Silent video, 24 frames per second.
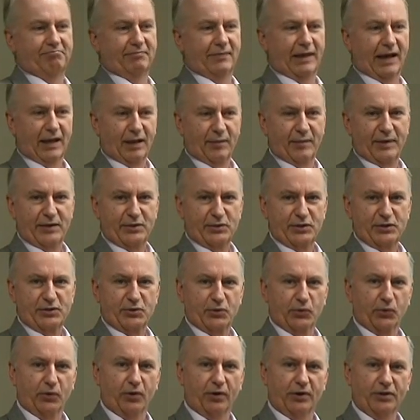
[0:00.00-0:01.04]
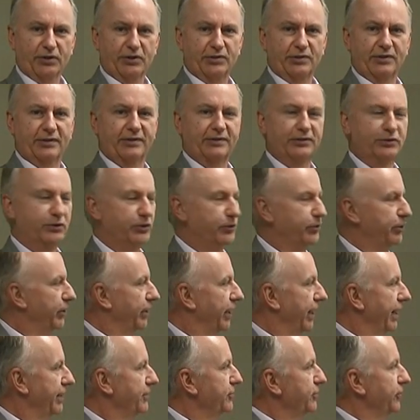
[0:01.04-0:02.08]
elementary school, junior
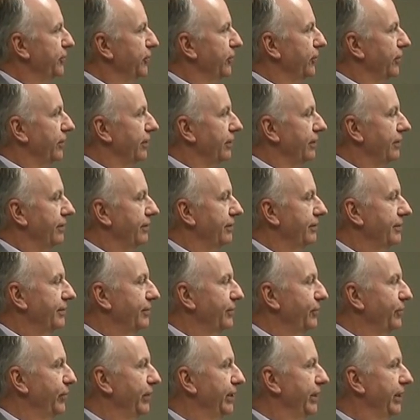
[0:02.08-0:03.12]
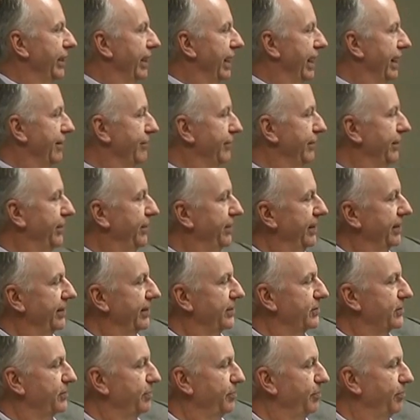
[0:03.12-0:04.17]
high school, everything
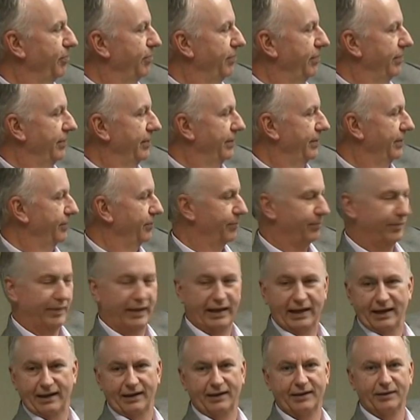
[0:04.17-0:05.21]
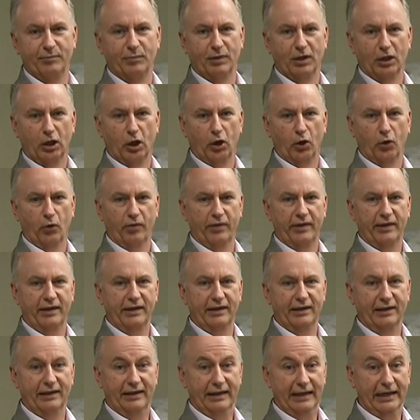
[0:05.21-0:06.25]
that's below
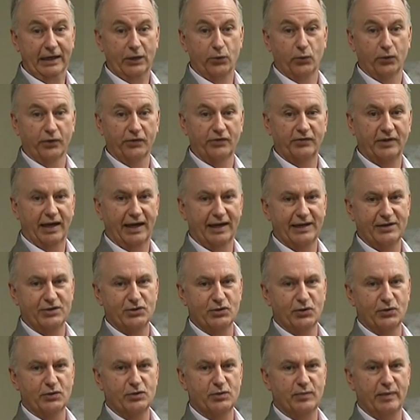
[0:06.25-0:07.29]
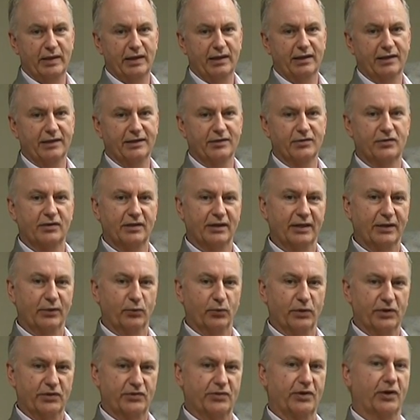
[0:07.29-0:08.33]
the equal sign, so to speak, is the
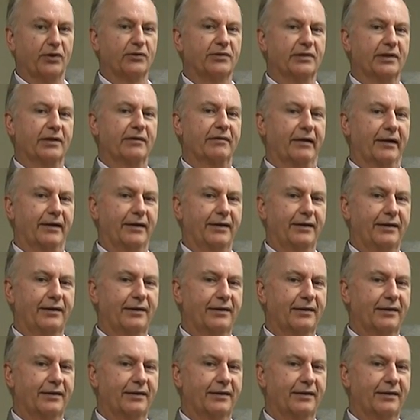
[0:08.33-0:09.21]
resultant, right?